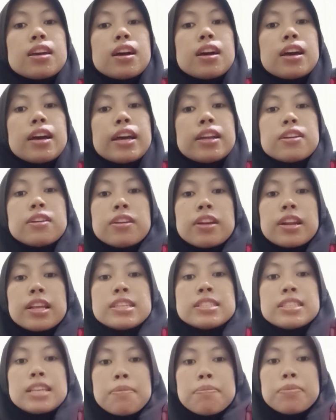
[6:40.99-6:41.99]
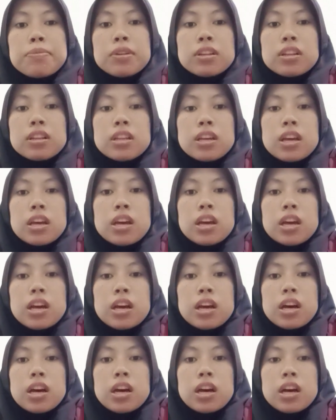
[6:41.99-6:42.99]
another example.
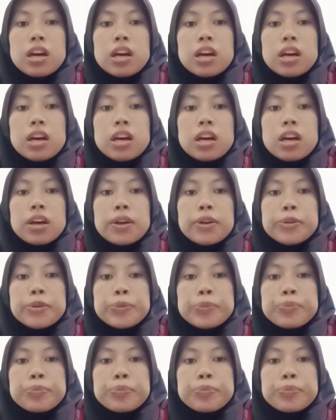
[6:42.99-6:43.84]
uh,